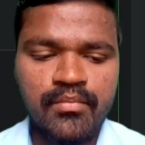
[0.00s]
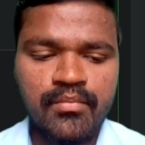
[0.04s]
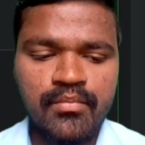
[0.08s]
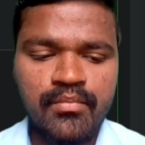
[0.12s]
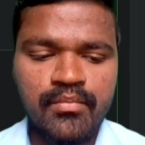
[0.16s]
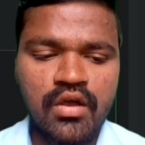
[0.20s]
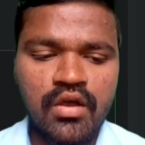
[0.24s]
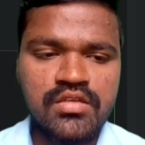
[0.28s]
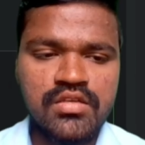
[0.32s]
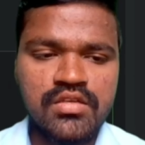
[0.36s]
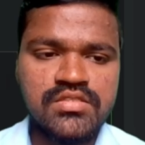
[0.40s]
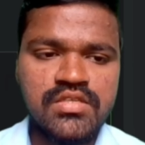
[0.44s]

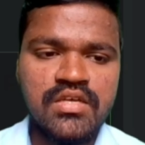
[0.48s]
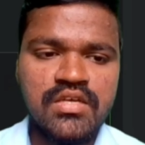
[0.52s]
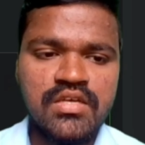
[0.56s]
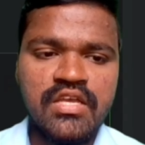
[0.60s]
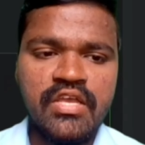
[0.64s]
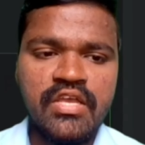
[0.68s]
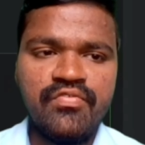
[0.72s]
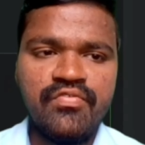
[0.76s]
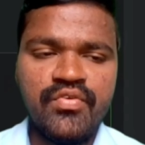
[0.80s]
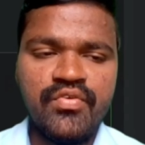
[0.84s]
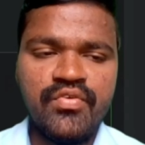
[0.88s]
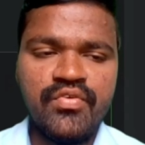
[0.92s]
because
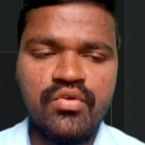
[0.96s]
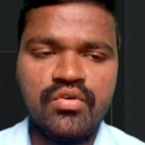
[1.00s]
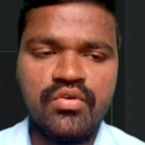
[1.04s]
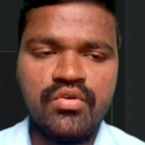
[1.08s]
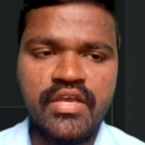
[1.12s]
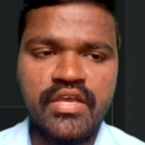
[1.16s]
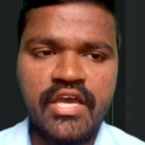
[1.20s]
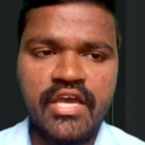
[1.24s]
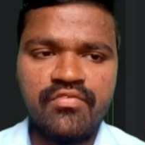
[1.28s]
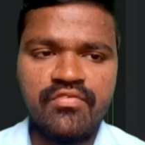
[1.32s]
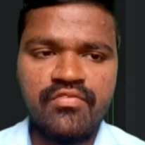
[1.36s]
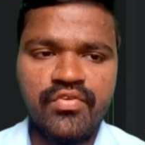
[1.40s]
if you could
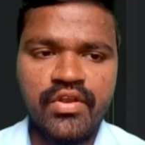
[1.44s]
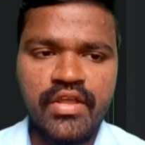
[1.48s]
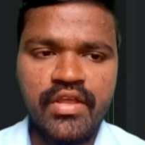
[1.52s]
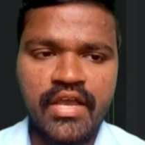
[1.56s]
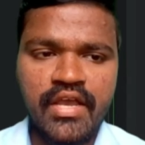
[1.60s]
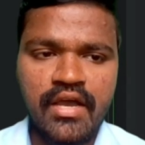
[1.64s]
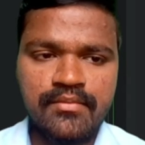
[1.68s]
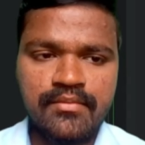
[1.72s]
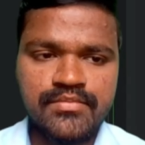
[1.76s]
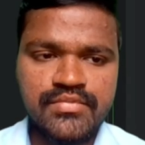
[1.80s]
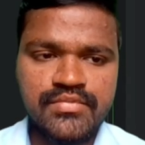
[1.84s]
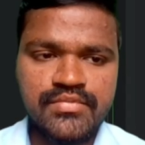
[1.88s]
carefully
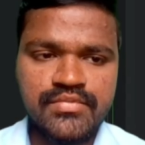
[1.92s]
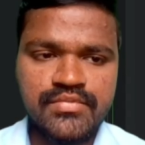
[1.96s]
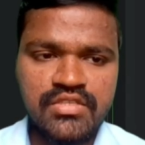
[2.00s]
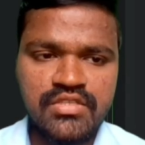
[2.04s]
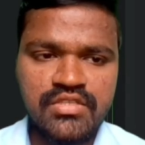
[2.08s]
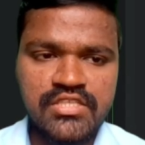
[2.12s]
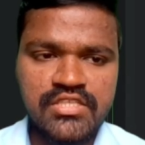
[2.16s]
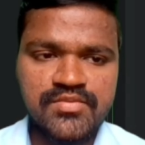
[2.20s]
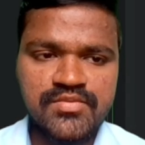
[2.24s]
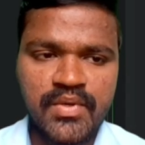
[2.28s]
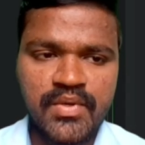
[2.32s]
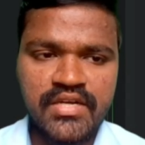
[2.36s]
observe
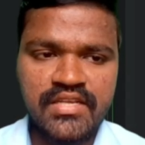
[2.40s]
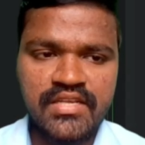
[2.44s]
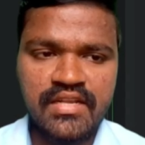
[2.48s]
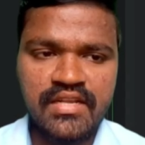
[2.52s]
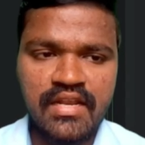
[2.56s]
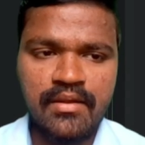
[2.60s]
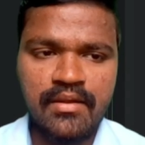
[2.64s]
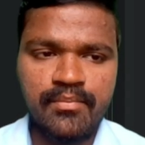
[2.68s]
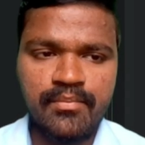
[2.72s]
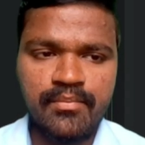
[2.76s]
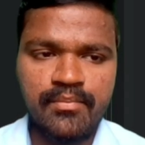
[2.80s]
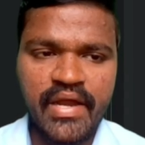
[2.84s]
this
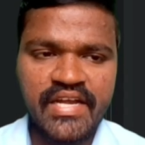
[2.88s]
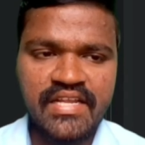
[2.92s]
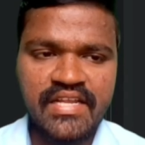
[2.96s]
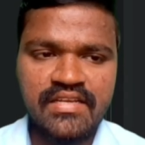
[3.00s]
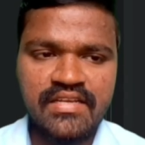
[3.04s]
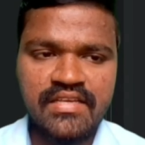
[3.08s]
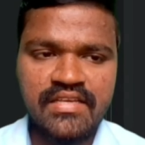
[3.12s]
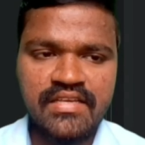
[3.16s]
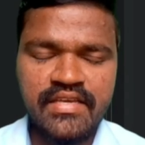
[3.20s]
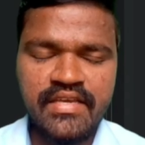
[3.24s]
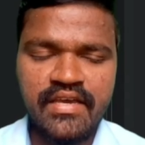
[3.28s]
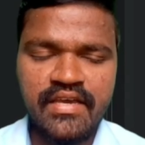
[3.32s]
particular
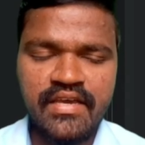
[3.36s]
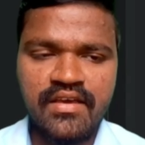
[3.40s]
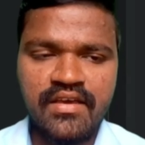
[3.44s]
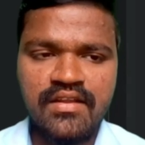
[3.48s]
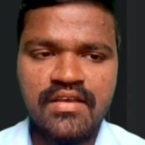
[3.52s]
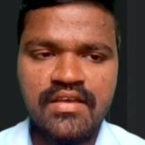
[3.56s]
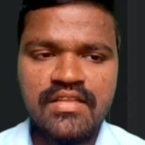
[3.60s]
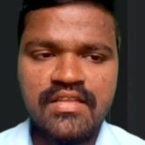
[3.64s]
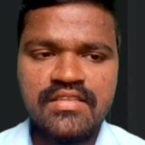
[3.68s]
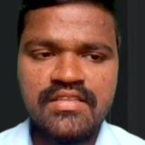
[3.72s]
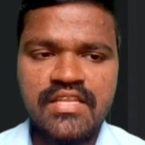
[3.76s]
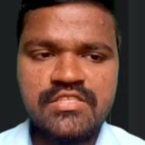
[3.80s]
pattern here,
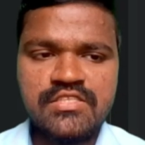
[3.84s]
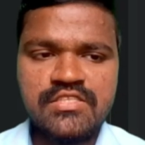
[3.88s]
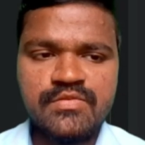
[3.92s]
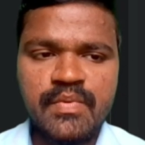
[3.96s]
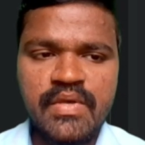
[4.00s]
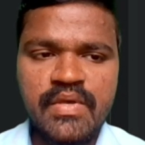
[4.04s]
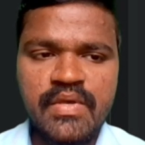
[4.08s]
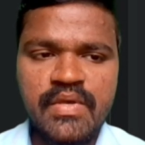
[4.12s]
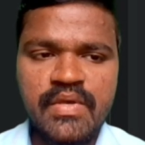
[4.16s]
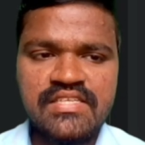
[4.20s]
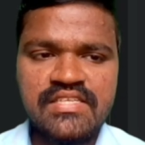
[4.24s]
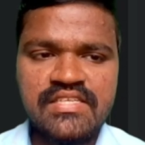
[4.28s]
the
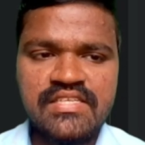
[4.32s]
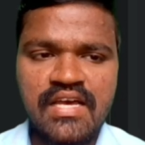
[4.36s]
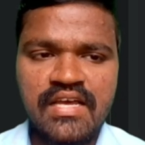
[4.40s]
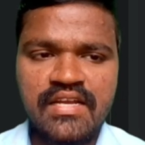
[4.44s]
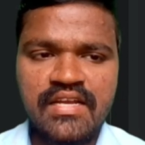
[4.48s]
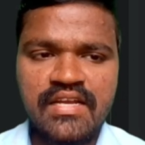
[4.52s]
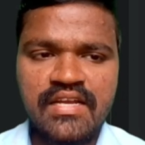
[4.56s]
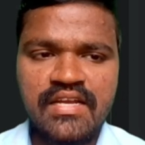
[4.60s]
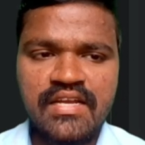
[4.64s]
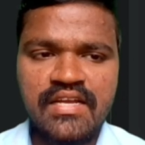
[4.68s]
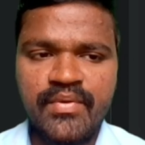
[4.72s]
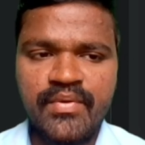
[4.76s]
spaces are
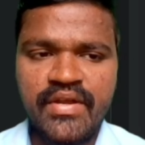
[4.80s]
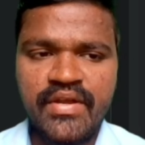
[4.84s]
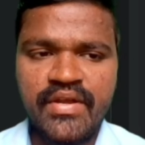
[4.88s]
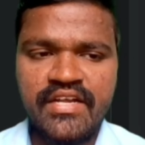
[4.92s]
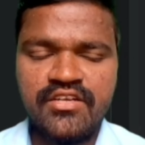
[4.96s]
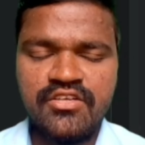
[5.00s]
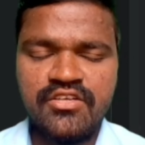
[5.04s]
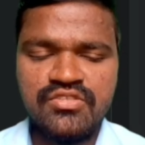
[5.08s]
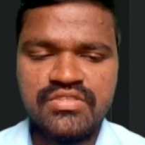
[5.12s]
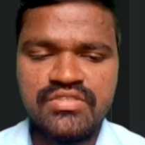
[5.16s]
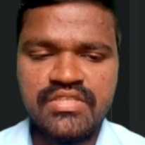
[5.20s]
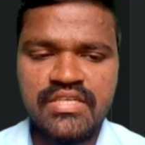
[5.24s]
keep
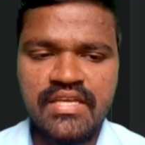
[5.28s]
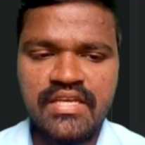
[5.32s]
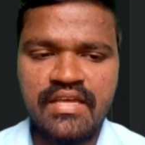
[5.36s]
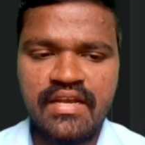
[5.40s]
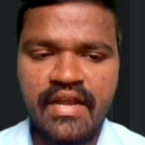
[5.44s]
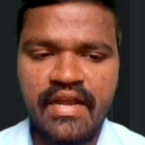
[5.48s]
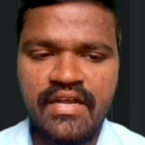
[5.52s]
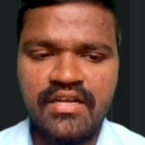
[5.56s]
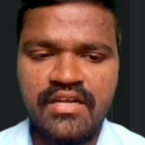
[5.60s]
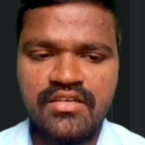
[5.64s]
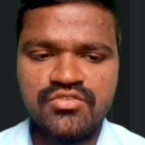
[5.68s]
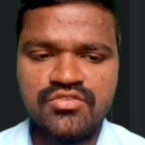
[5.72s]
reducing,
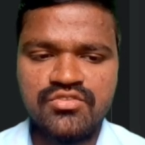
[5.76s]
right?